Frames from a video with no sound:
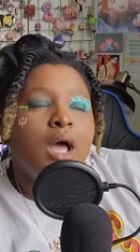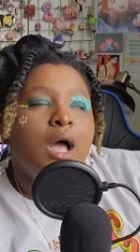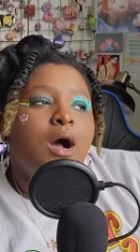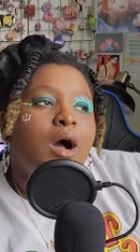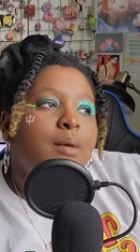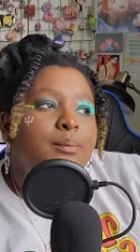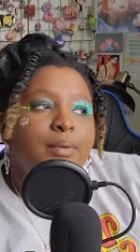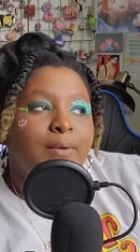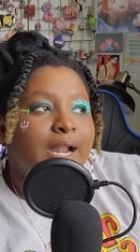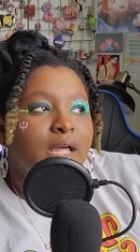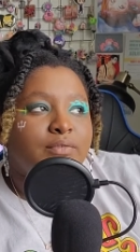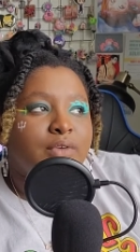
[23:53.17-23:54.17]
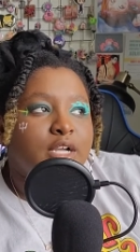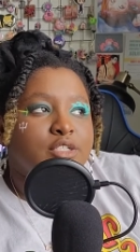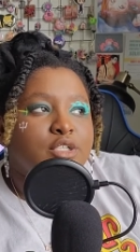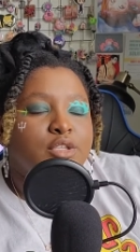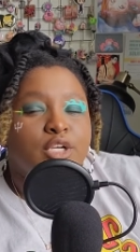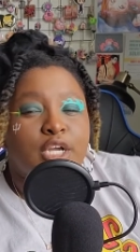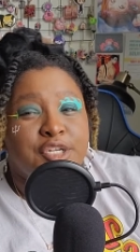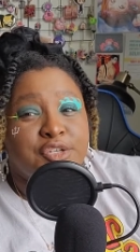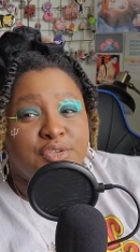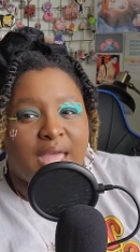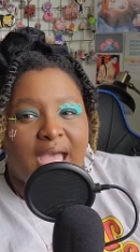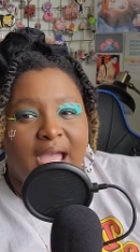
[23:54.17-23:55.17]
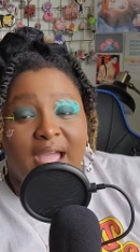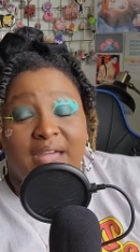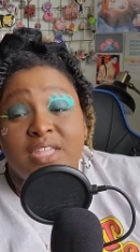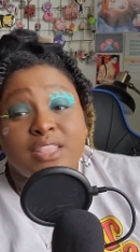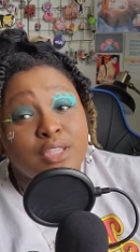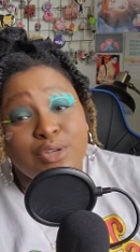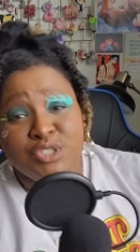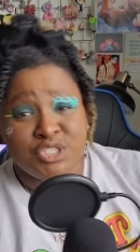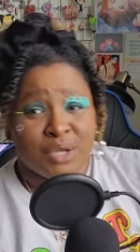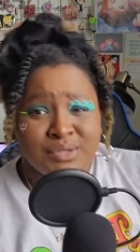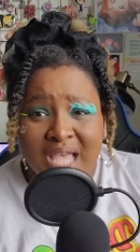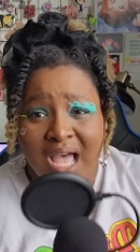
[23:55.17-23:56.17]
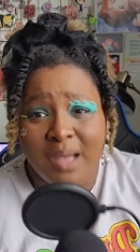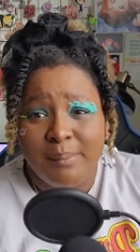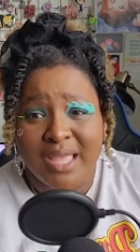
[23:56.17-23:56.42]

But whatever. So they're gonna do that, and then Luke shows up,